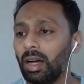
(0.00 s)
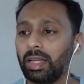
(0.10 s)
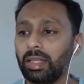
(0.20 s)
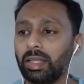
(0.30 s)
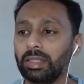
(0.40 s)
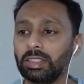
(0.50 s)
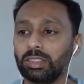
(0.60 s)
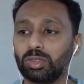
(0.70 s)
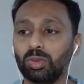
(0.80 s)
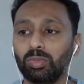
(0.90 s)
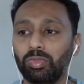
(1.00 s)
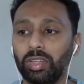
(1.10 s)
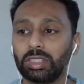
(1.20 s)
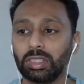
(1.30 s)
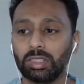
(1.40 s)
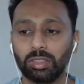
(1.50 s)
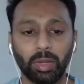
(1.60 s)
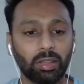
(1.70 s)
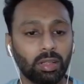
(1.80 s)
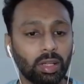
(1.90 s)
Second thing is a zoom feature. So
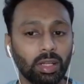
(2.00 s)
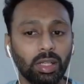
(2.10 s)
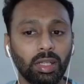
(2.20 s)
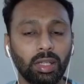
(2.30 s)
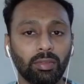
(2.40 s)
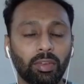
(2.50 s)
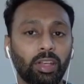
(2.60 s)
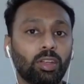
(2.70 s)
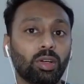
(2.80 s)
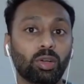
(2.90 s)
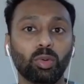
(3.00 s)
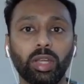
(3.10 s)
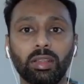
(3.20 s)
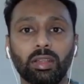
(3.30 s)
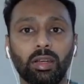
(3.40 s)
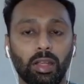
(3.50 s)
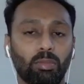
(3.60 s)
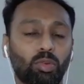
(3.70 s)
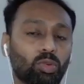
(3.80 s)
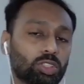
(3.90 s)
basically, when you're doing the
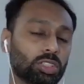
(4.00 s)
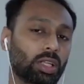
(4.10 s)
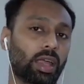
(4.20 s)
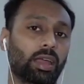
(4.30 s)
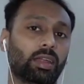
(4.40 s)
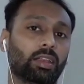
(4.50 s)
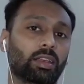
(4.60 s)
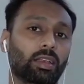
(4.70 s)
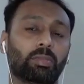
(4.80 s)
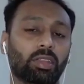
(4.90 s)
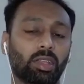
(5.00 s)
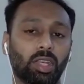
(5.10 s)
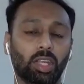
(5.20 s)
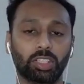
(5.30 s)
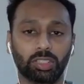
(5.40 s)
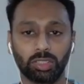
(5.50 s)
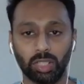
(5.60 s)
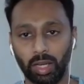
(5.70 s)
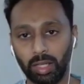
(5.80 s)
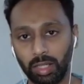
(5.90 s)
demos and presentations,
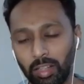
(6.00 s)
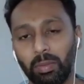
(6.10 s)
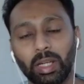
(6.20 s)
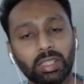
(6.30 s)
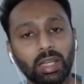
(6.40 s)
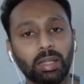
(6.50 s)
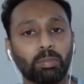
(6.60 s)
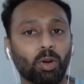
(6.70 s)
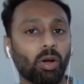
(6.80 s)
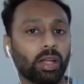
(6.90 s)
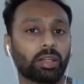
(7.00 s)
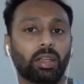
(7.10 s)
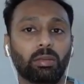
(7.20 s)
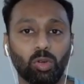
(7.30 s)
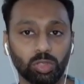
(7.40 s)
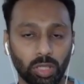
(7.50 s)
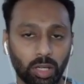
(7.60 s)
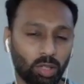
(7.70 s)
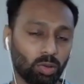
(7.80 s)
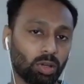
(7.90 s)
right? Especially product demos,
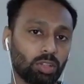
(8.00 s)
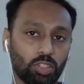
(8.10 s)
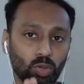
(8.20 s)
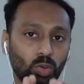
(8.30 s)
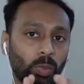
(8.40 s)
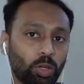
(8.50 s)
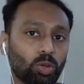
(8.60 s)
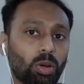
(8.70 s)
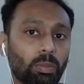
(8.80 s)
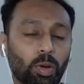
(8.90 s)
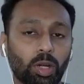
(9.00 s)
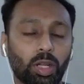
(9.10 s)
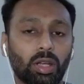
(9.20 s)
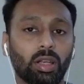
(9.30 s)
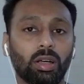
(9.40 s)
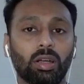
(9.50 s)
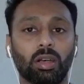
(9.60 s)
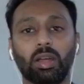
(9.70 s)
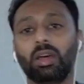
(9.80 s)
right? You want to zoom into a particular